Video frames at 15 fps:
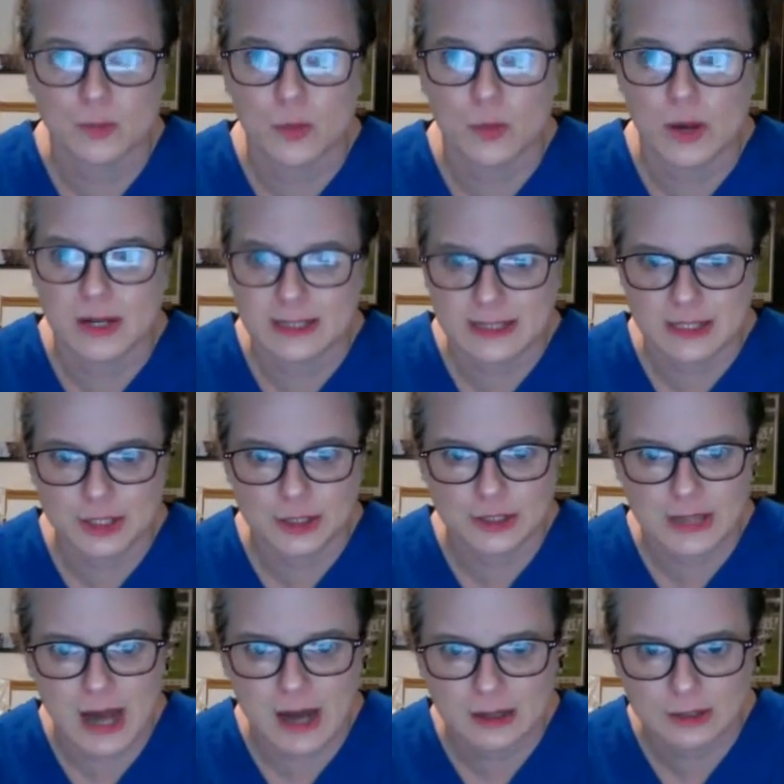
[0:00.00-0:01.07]
What did your
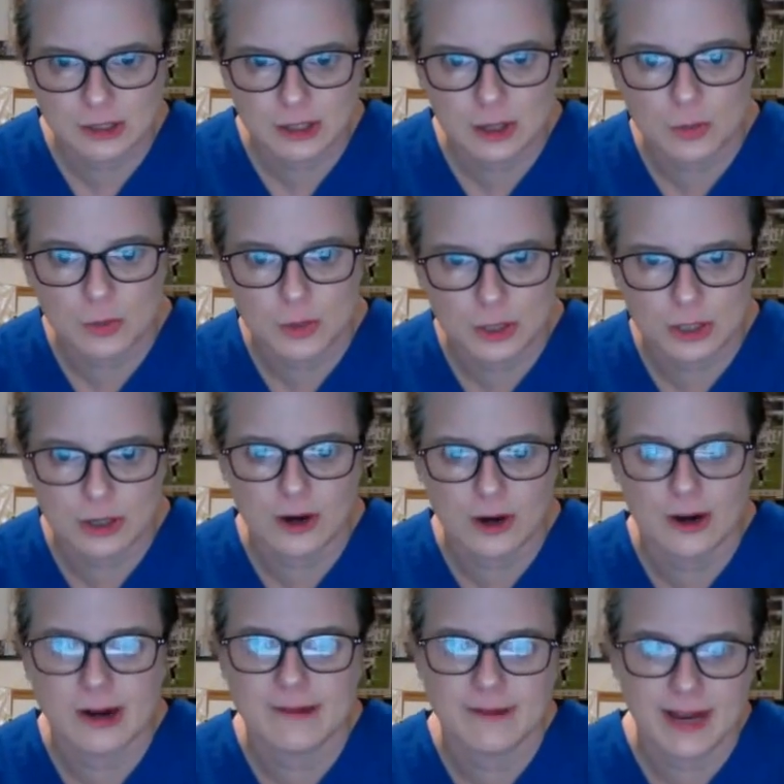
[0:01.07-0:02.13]
doctor order,
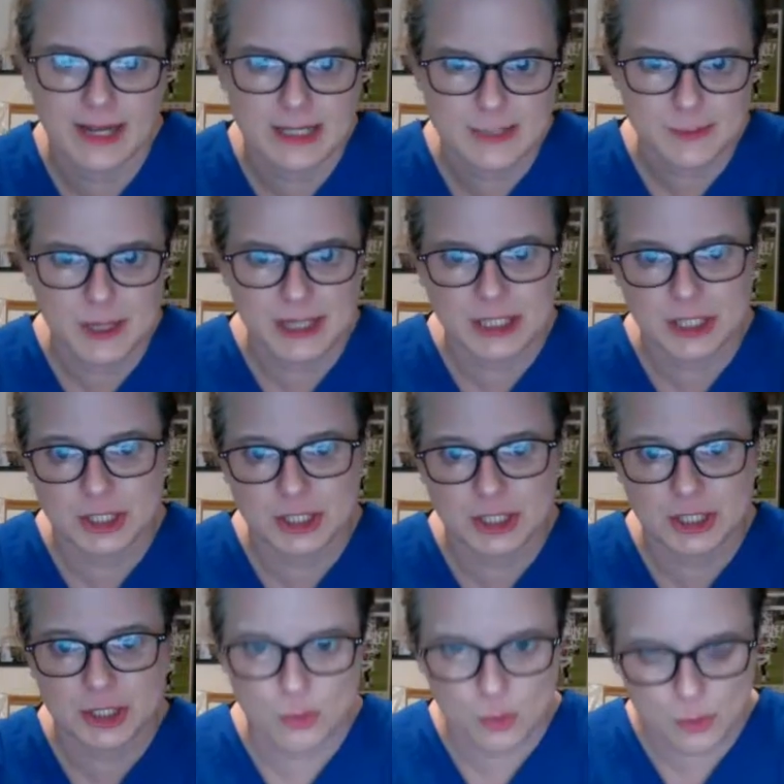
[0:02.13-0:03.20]
our advanced
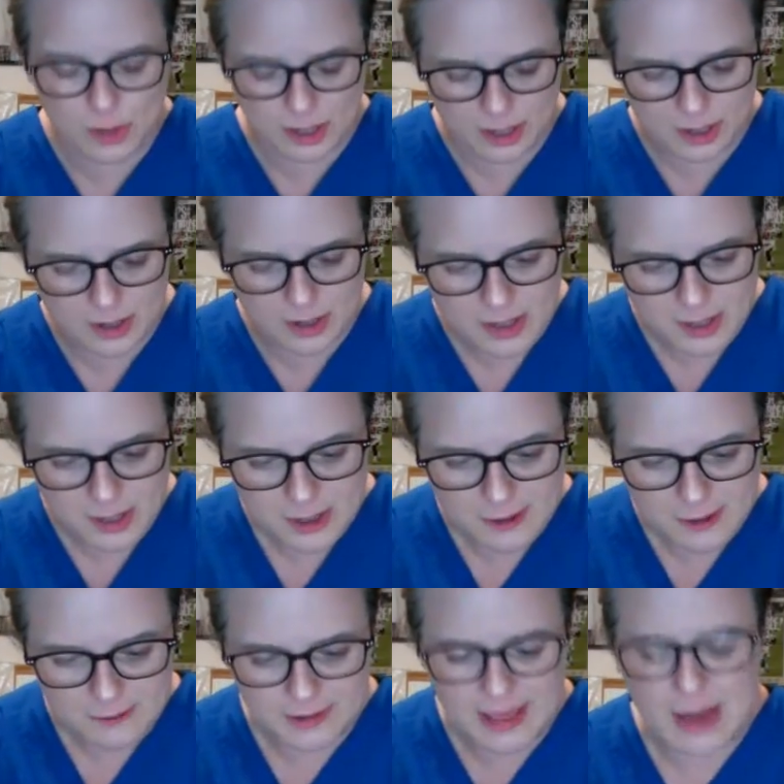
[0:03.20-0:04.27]
practitioner order
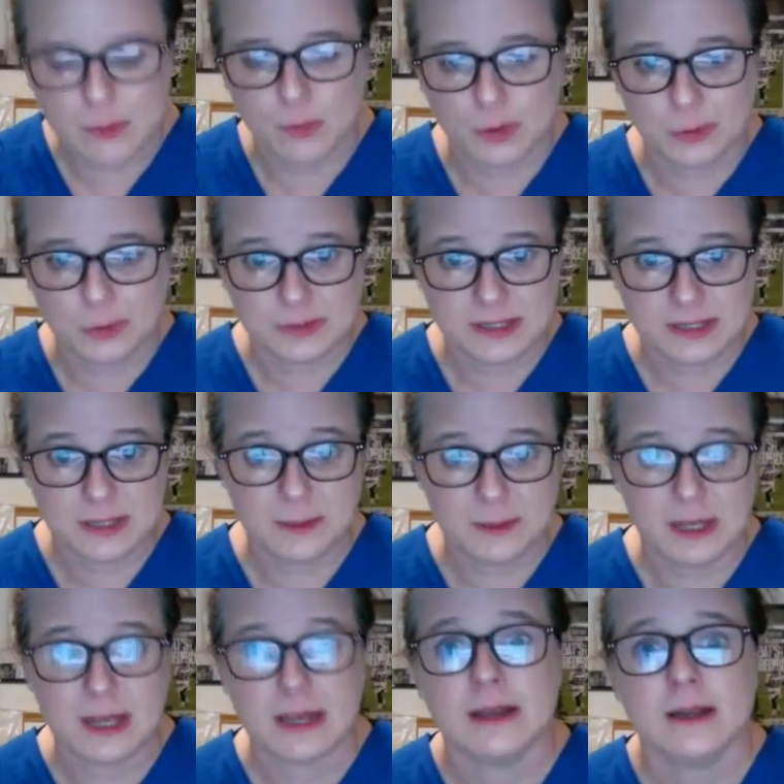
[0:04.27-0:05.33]
for that wound to
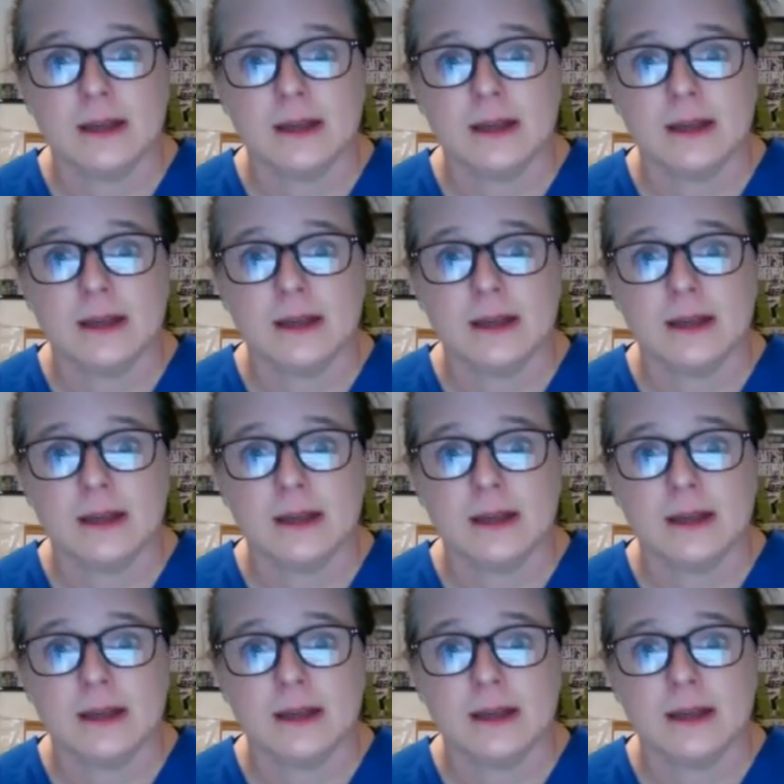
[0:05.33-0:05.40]
be,